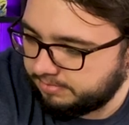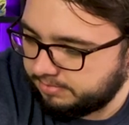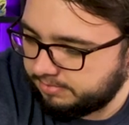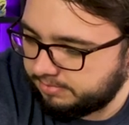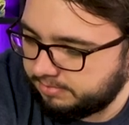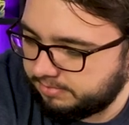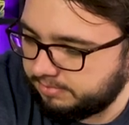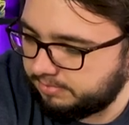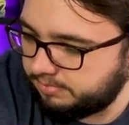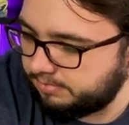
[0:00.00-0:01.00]

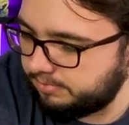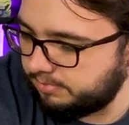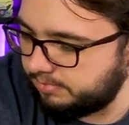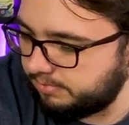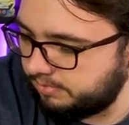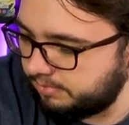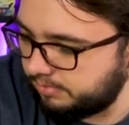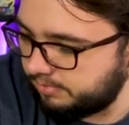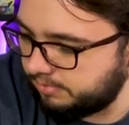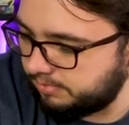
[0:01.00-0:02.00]

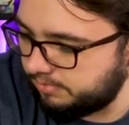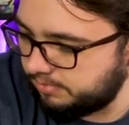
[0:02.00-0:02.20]
This person isn't speaking.